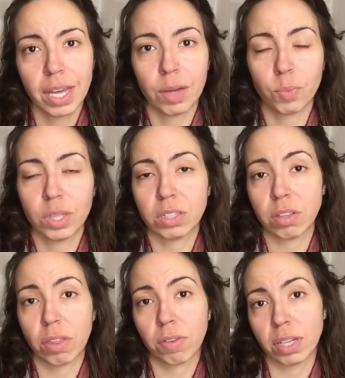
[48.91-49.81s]
and when there's a
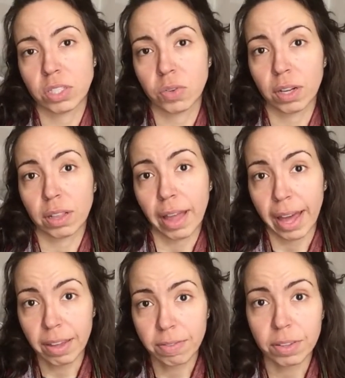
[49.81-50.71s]
threat to our
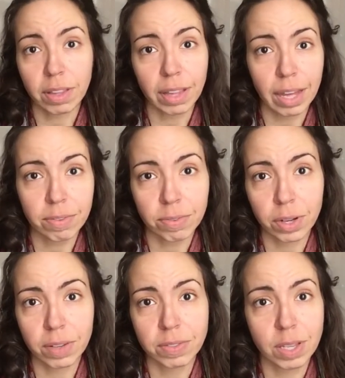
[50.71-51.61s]
life or the life
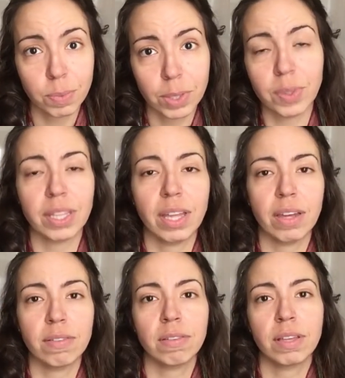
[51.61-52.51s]
of someone we love.